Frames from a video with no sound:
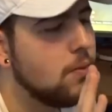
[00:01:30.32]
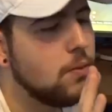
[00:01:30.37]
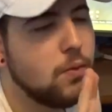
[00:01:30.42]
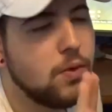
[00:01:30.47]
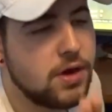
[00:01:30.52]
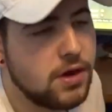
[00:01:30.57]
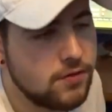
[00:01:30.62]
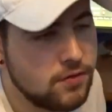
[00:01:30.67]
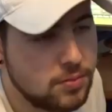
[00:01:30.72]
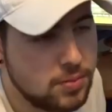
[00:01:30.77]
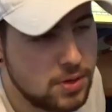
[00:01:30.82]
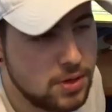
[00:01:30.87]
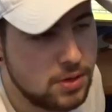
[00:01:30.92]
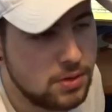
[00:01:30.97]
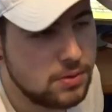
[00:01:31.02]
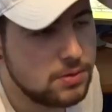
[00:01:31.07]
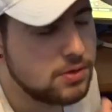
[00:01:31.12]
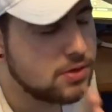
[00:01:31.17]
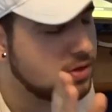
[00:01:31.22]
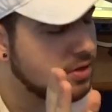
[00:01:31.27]
Whatever,
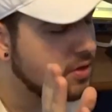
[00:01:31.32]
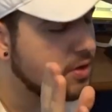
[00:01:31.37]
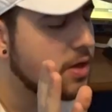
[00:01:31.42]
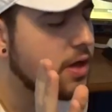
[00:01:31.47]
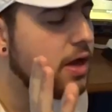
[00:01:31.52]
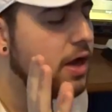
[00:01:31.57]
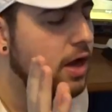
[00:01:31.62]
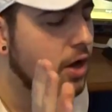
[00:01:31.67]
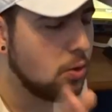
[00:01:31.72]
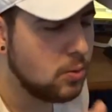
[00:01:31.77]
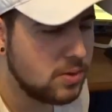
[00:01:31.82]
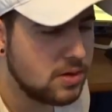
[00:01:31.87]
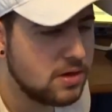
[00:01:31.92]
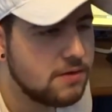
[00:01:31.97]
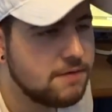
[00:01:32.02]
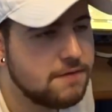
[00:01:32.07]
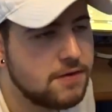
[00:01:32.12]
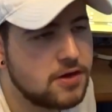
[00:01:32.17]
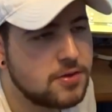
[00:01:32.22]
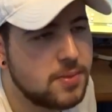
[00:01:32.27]
bro. Just, how are we gonna
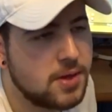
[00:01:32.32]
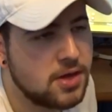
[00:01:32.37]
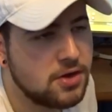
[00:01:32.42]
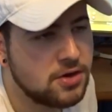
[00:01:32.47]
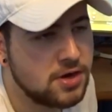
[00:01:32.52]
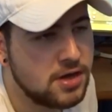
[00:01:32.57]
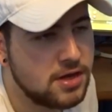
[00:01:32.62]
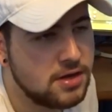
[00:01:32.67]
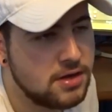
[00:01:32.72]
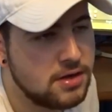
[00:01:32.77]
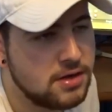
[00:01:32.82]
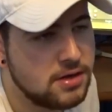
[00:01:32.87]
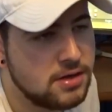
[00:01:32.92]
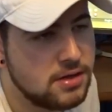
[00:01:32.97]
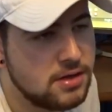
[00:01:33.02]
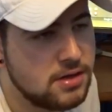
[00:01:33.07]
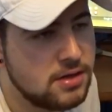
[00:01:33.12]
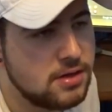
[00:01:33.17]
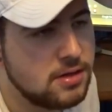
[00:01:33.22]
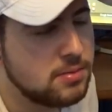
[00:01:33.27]
fix my internet?
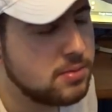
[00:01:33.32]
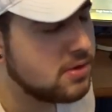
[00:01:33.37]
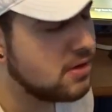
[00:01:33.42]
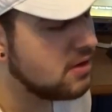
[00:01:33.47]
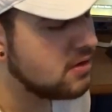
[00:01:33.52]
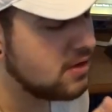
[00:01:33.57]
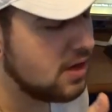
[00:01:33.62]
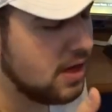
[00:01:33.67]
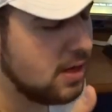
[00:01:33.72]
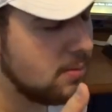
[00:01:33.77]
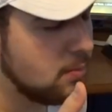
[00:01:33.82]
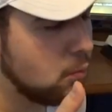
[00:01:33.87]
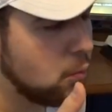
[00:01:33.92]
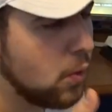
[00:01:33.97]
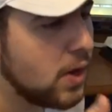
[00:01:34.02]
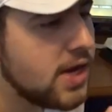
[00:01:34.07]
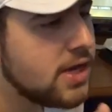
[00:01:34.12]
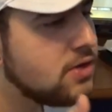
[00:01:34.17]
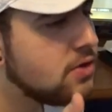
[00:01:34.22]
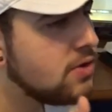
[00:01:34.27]
Because I'm
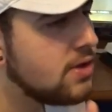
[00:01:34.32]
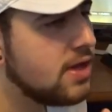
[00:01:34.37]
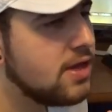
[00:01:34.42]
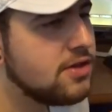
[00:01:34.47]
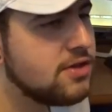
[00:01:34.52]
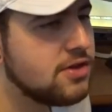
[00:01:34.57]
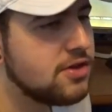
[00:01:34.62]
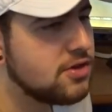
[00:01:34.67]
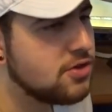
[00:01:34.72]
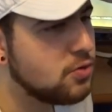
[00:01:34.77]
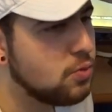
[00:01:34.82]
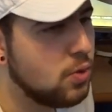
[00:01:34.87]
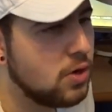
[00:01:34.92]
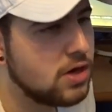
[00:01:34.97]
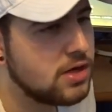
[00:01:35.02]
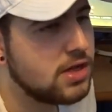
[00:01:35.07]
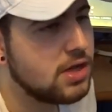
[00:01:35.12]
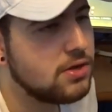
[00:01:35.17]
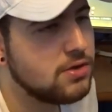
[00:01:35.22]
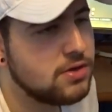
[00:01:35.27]
way too lazy to just
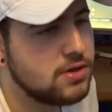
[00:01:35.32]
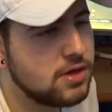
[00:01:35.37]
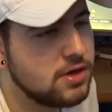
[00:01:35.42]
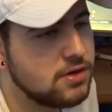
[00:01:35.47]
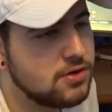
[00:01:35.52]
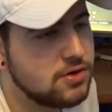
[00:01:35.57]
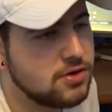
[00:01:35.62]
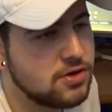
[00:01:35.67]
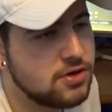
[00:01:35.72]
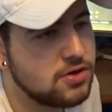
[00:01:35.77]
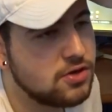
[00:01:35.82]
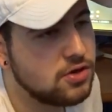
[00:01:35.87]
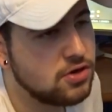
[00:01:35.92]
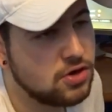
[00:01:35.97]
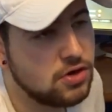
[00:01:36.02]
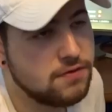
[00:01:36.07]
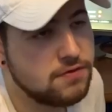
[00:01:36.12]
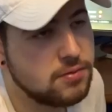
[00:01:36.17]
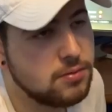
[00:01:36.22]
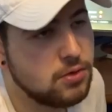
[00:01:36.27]
walk downstairs and just turn
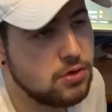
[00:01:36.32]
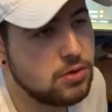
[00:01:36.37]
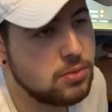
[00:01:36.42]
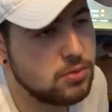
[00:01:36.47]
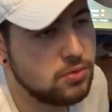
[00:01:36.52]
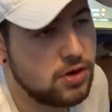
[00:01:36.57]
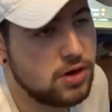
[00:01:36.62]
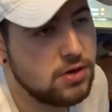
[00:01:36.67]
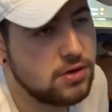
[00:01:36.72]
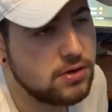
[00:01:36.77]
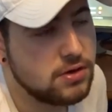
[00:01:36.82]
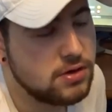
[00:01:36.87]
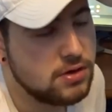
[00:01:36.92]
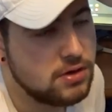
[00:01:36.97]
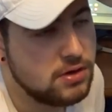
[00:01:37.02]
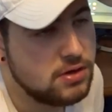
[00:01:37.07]
off the modem and router.